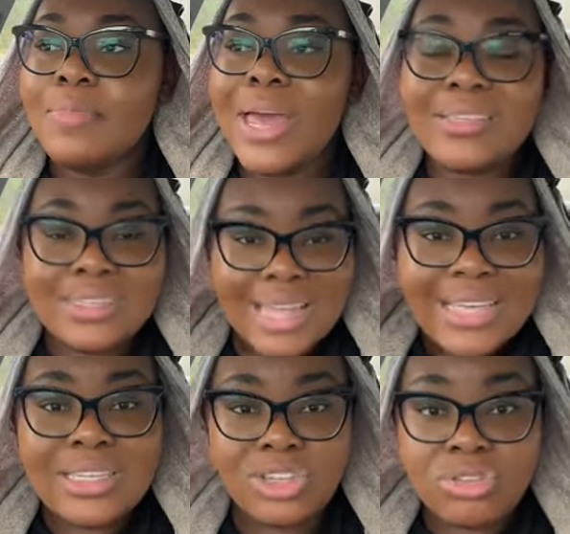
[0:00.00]
that's
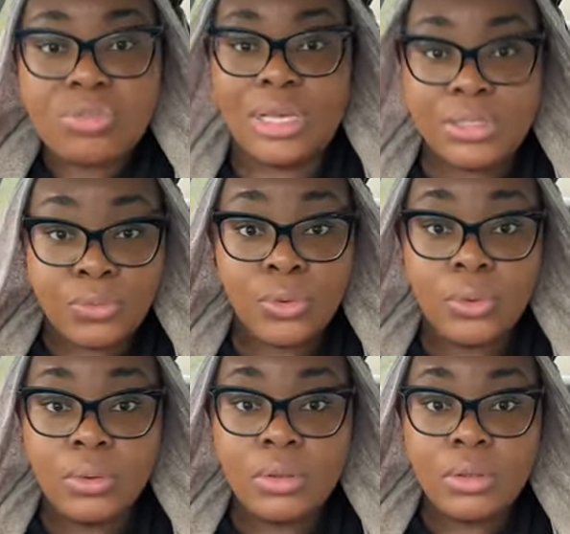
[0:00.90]
that's
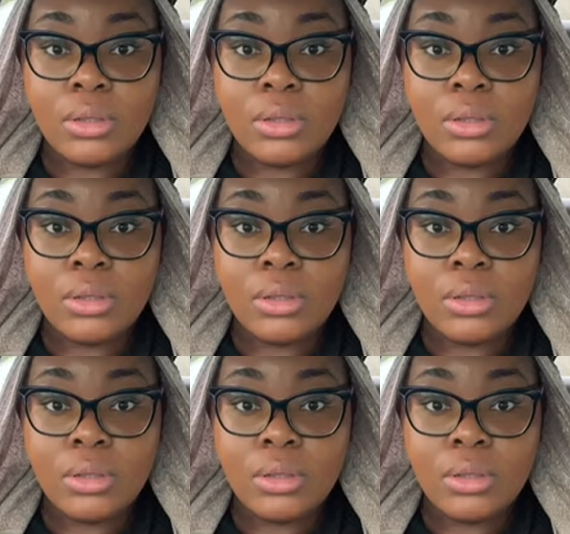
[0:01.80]
disgraceful.